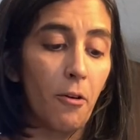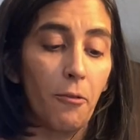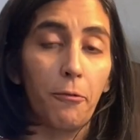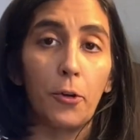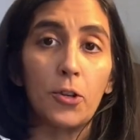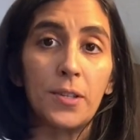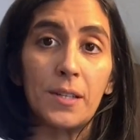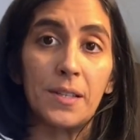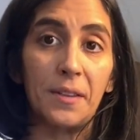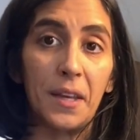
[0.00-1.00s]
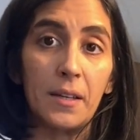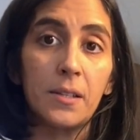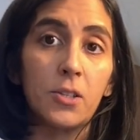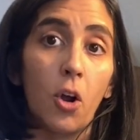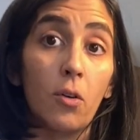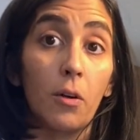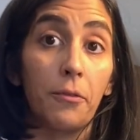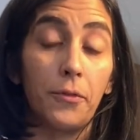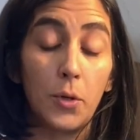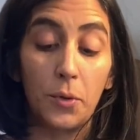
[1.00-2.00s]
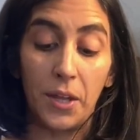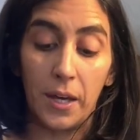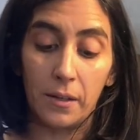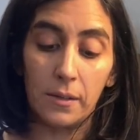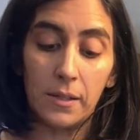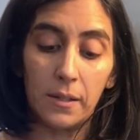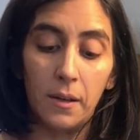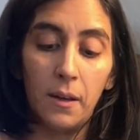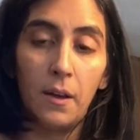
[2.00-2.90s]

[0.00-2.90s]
versus this are a few things.